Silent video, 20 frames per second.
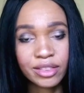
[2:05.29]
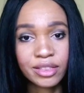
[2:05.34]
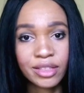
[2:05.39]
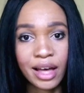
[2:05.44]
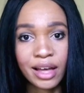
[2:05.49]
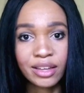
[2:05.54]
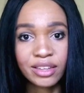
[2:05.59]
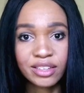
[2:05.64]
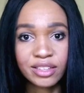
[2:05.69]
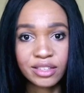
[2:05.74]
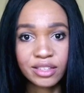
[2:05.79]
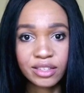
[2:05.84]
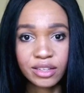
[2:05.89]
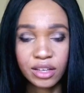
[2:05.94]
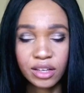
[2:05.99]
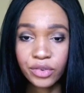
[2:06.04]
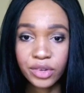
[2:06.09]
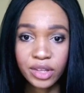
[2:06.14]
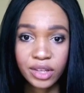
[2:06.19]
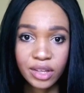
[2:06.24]
that's
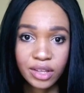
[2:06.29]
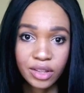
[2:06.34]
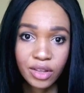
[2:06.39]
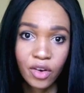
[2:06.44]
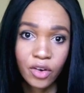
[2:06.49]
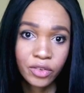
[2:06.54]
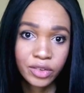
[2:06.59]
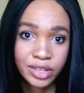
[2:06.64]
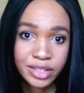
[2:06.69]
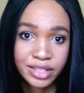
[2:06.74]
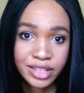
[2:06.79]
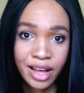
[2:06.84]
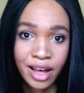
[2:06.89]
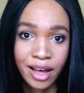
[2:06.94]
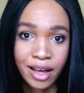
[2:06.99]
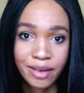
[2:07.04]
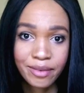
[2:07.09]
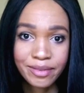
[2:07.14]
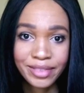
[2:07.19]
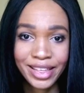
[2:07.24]
really the only
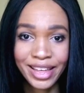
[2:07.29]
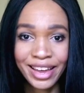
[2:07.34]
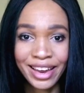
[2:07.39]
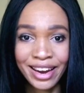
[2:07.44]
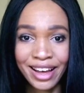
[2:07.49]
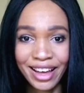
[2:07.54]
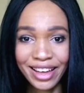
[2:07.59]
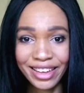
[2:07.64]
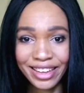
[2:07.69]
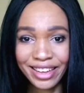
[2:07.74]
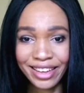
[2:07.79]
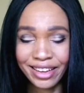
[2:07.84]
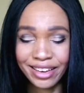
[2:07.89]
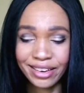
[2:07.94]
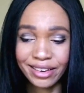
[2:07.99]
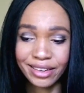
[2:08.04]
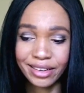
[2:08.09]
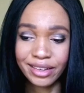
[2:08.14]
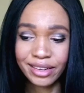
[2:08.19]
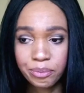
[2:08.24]
time that I
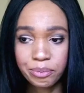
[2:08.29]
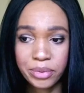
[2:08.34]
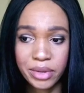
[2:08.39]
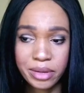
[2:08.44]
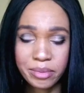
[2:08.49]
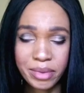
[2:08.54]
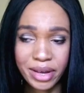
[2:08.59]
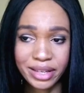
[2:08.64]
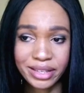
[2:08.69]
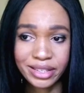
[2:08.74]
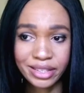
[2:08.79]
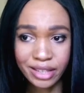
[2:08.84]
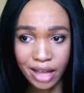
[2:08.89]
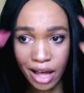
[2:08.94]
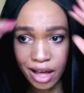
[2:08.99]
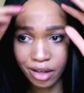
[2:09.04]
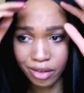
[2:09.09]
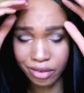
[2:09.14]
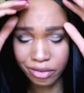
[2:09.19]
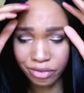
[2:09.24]
can be
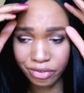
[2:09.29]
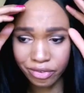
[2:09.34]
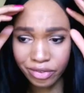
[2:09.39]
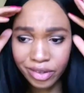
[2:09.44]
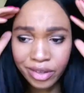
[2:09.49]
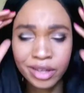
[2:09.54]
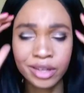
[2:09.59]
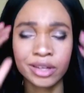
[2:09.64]
myself.